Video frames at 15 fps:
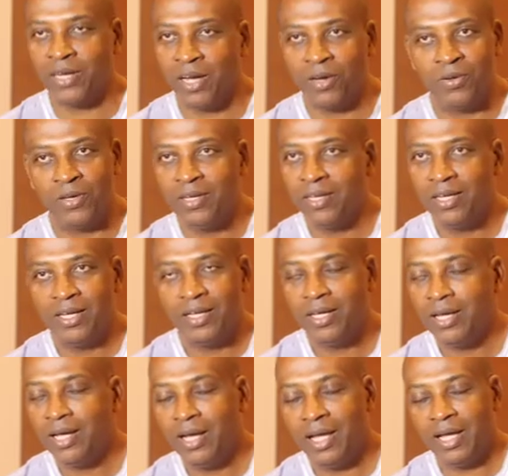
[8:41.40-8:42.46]
on now.
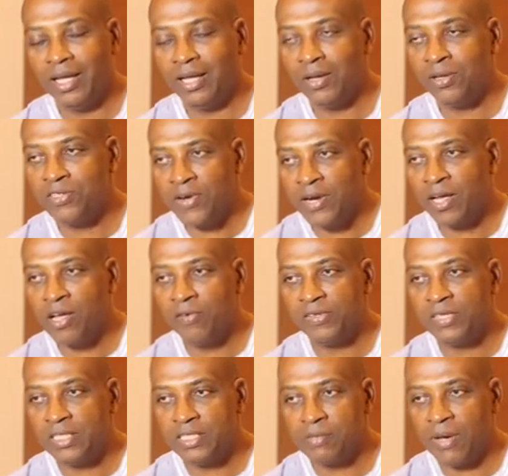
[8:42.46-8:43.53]
I was very
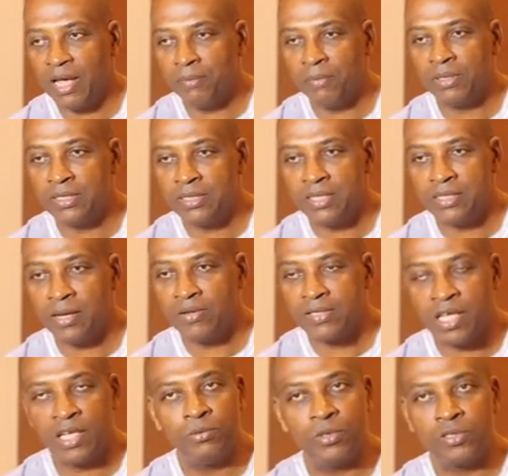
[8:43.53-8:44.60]
confident in my abilities. I
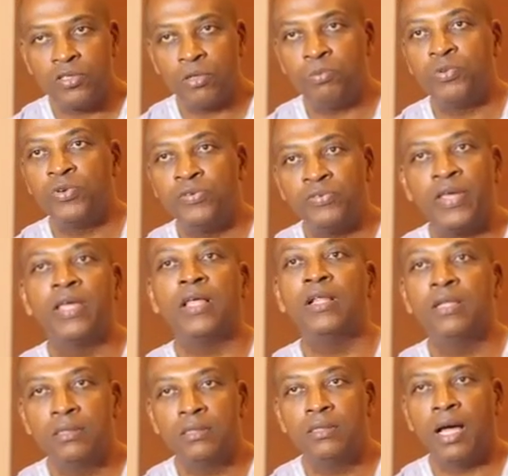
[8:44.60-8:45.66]
was able to
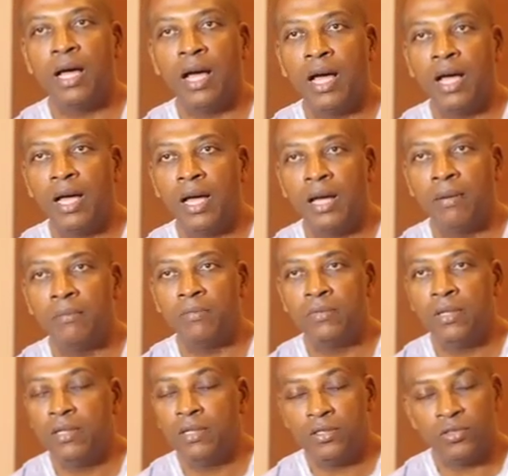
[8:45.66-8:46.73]
prevail,
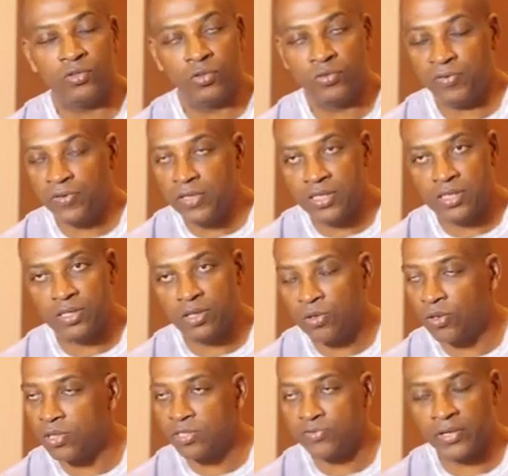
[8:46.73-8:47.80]
to finish the
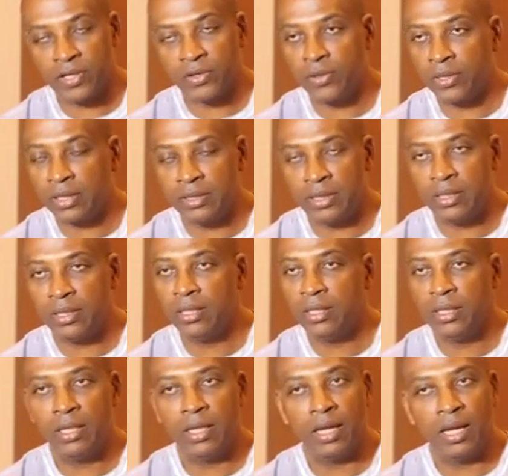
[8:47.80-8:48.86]
course very quickly,
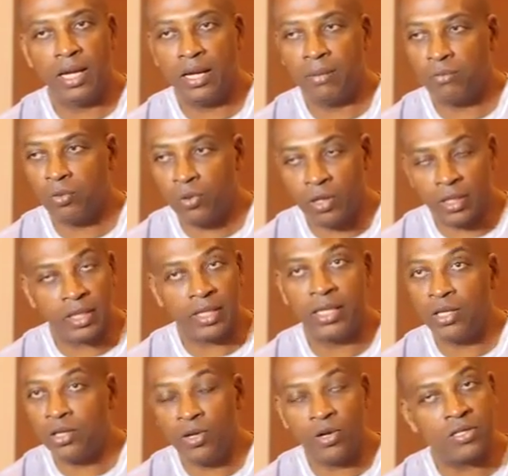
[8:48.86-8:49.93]
work
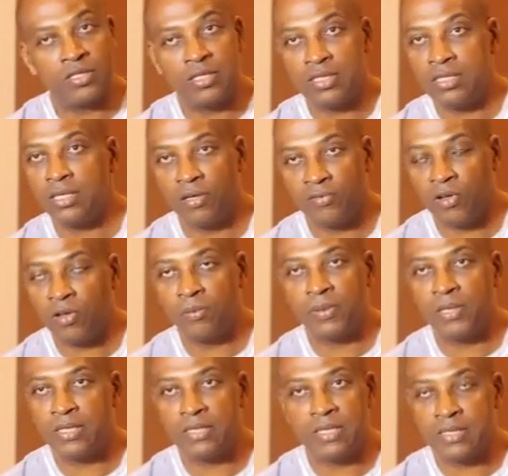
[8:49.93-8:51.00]
in New York City of all
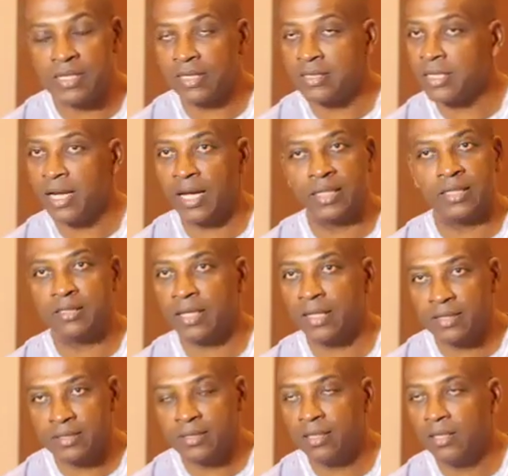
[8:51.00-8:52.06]
places as an
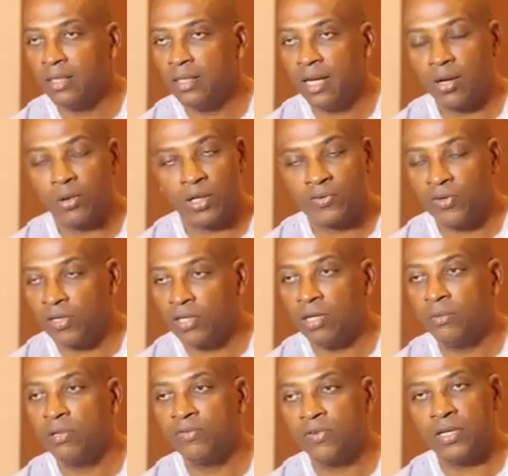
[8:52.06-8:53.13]
architect. I worked for a
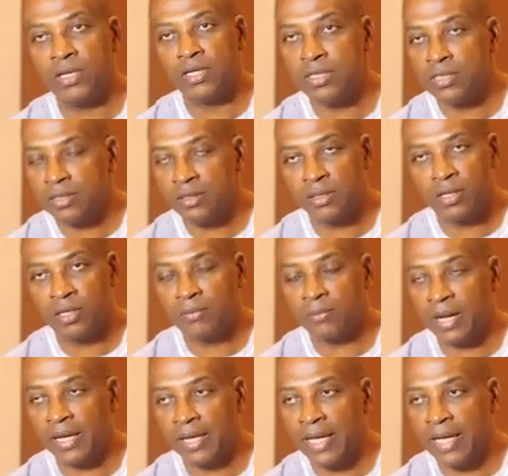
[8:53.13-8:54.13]
number of years, got my